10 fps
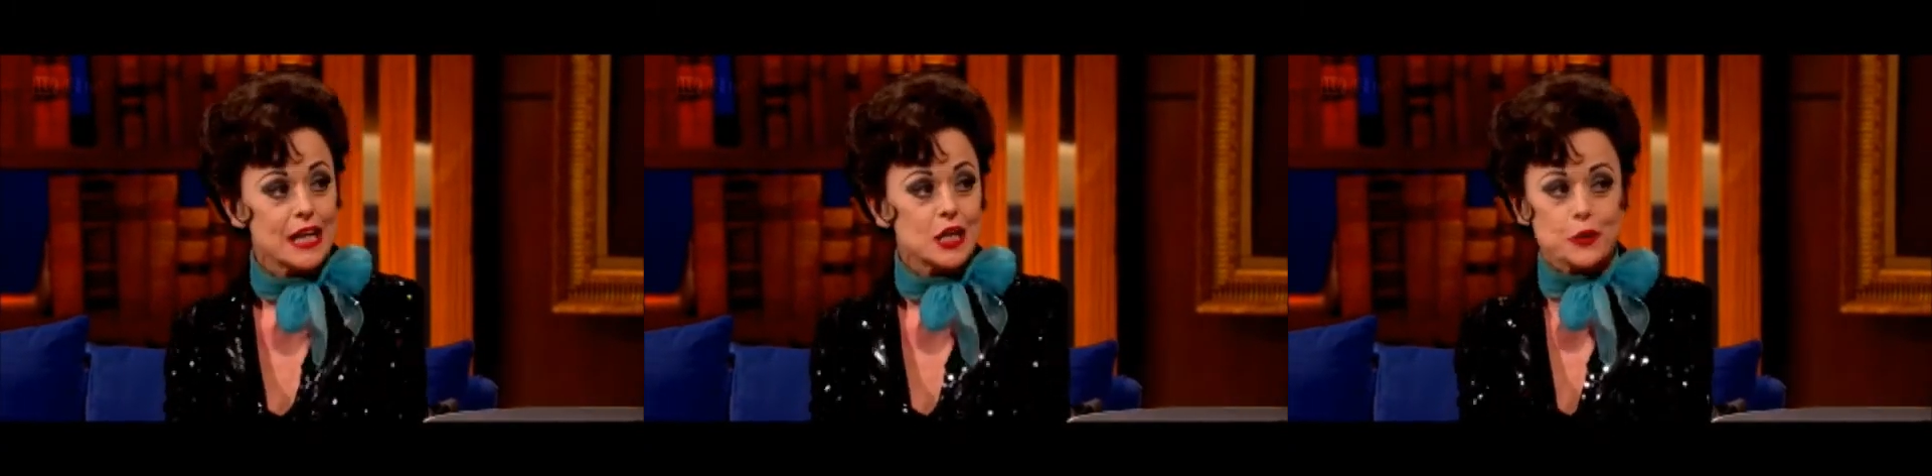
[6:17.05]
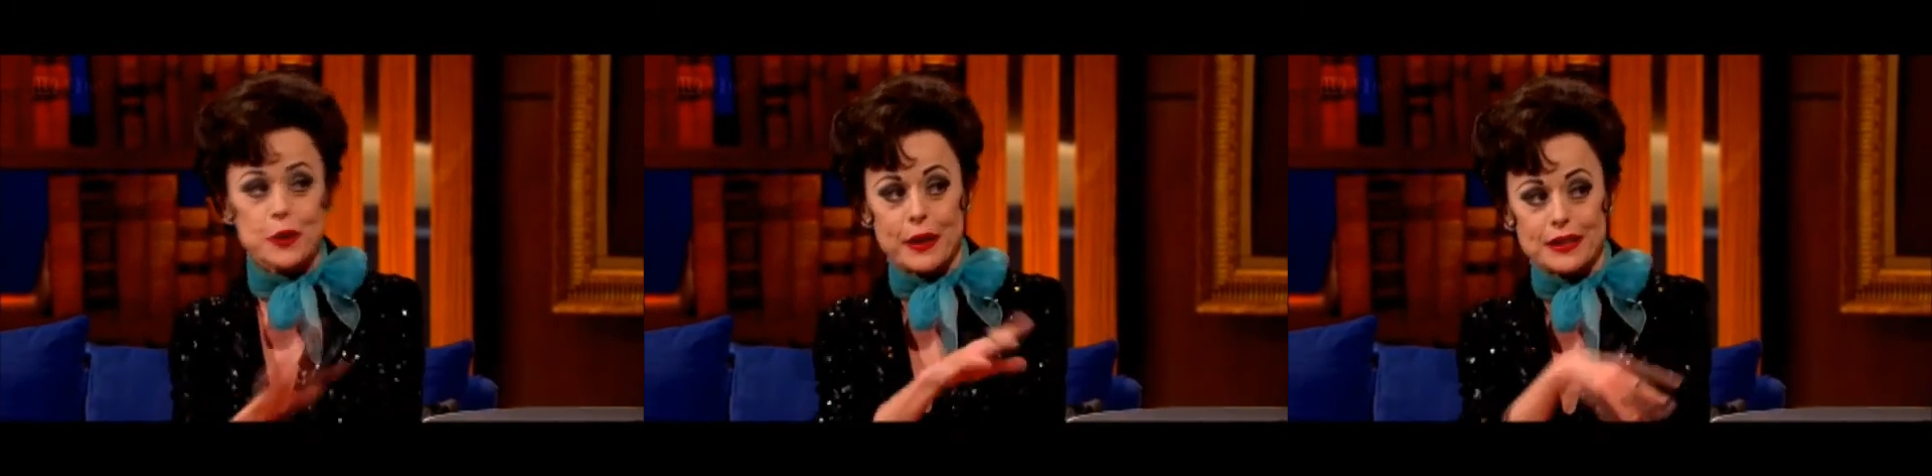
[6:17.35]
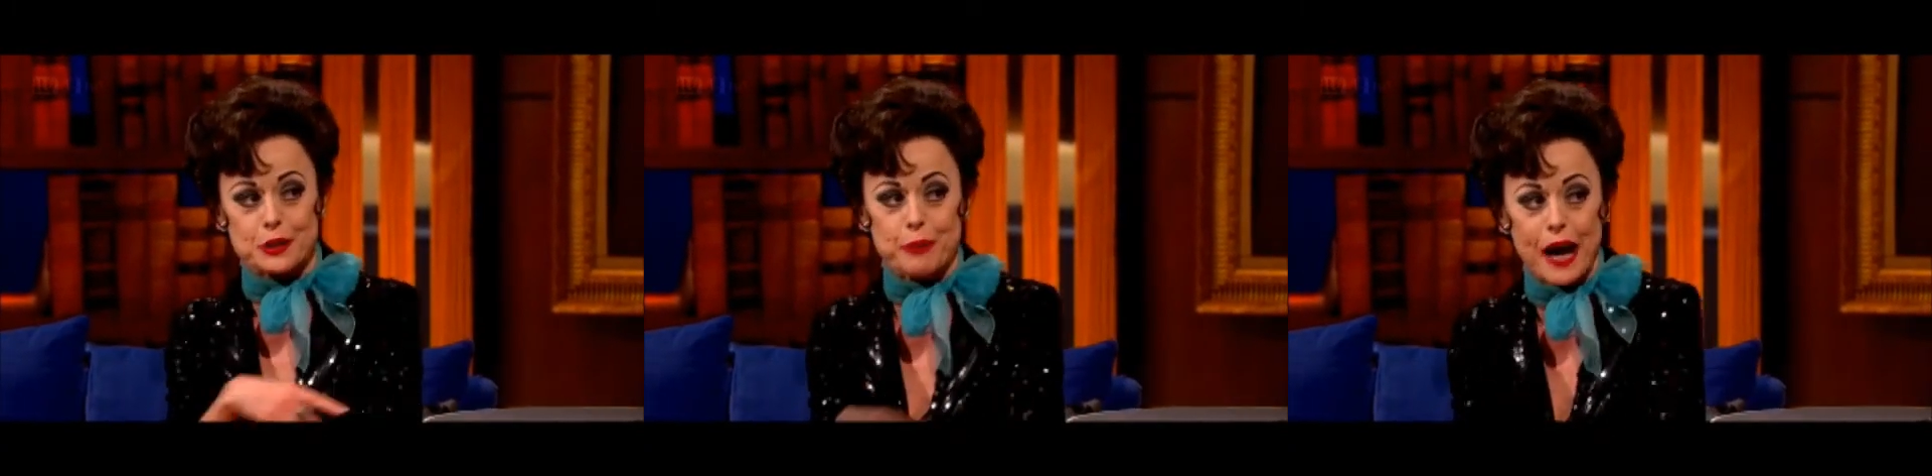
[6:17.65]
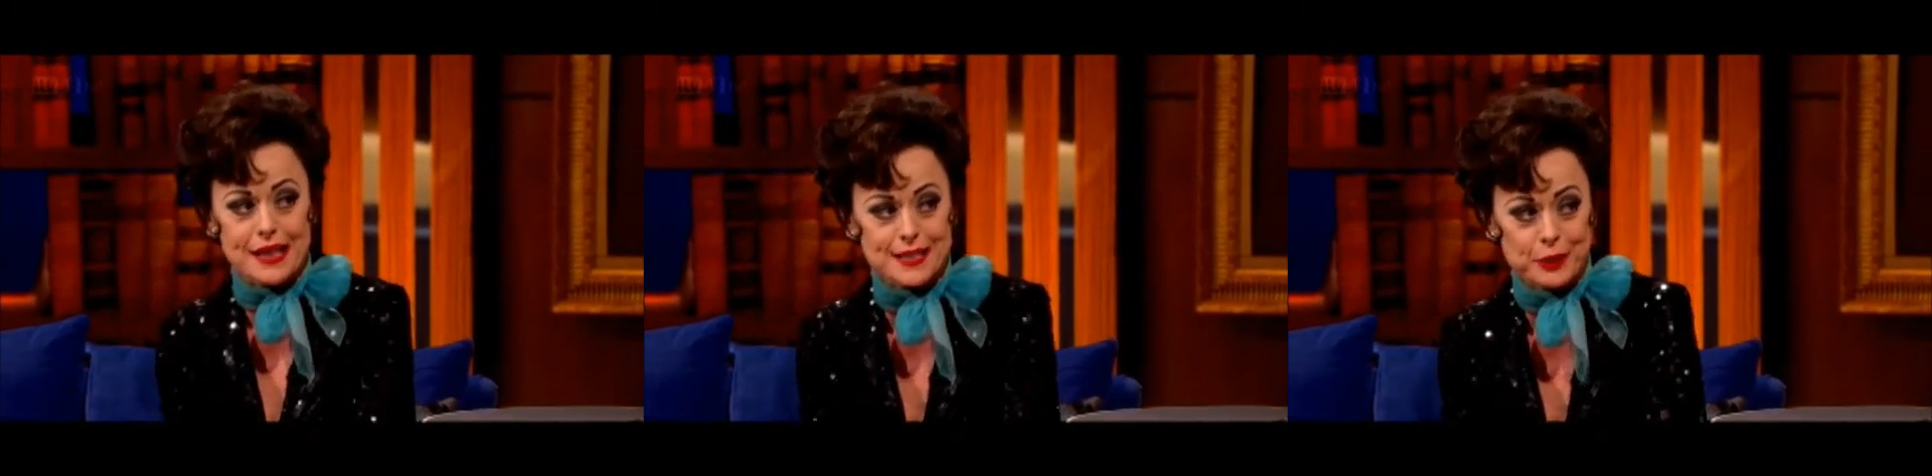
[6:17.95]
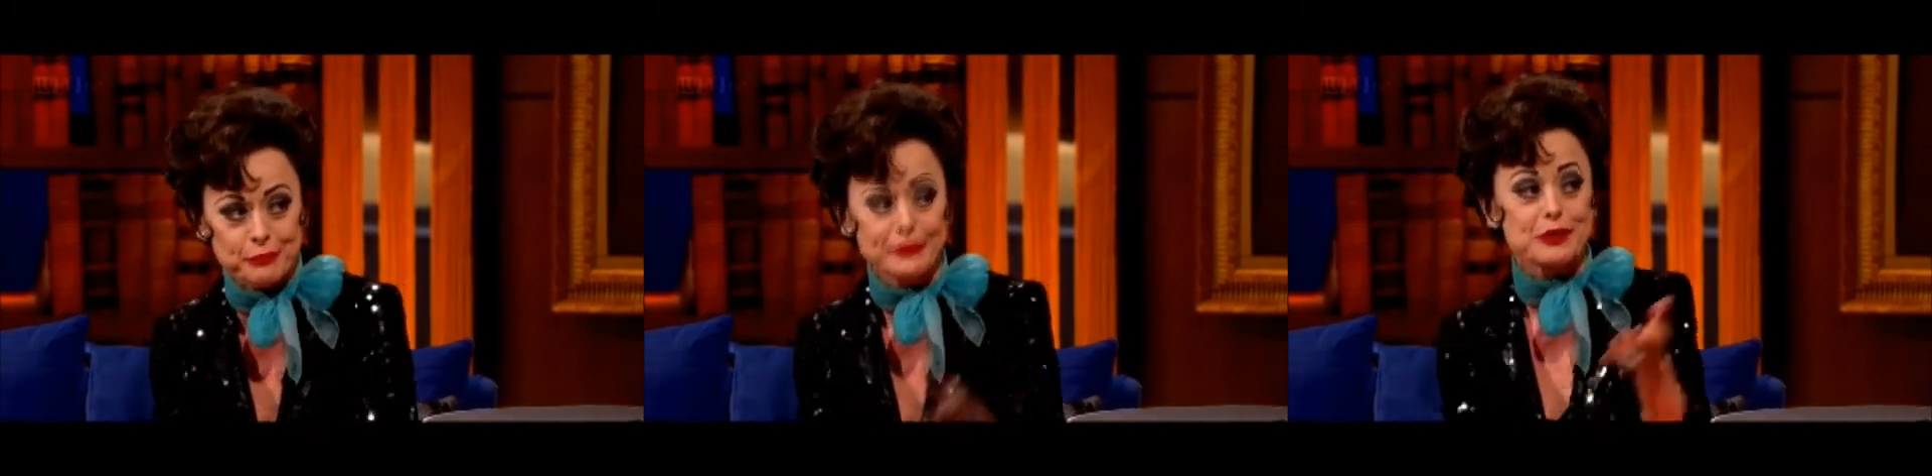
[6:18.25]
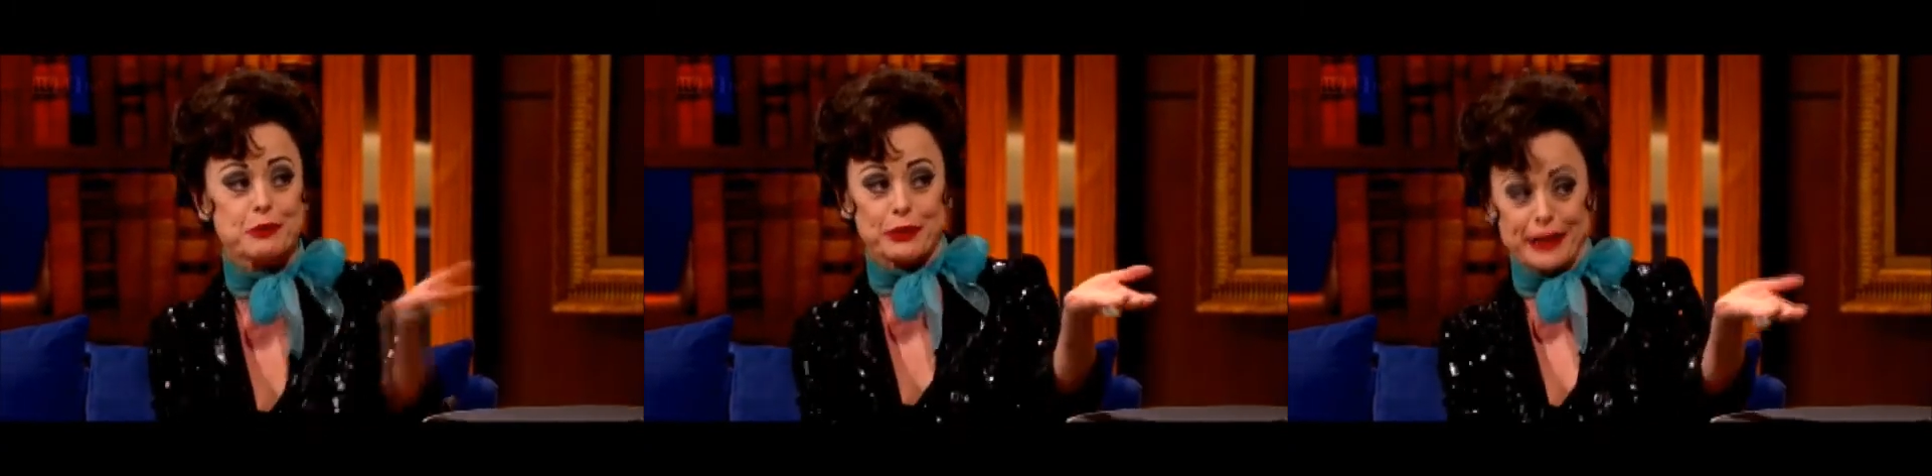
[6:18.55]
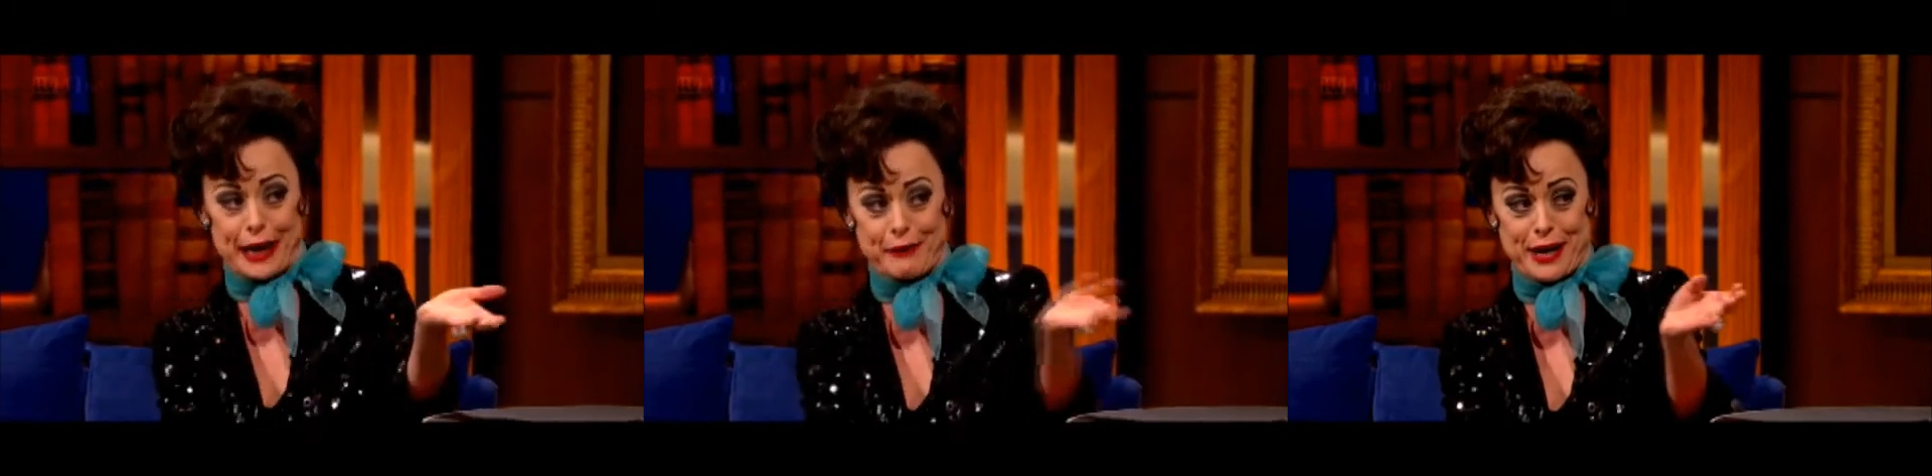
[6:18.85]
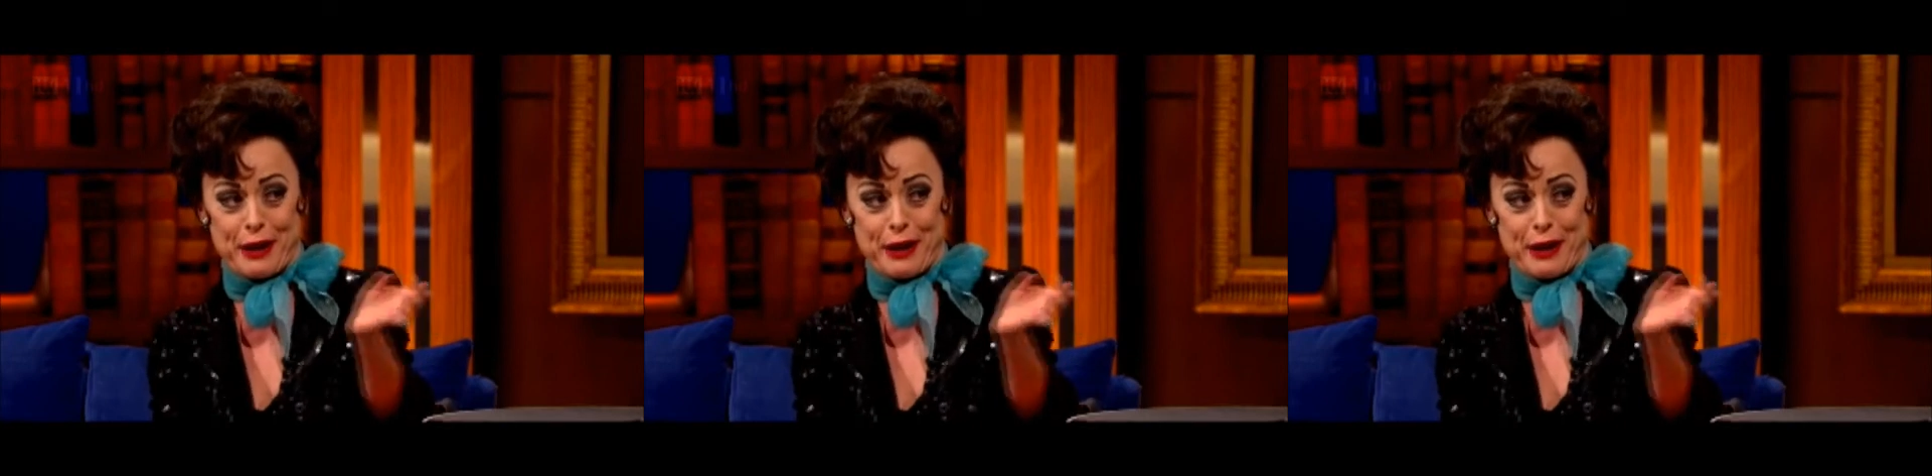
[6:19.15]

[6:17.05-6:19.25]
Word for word: So he went to buy some. Do you want to carry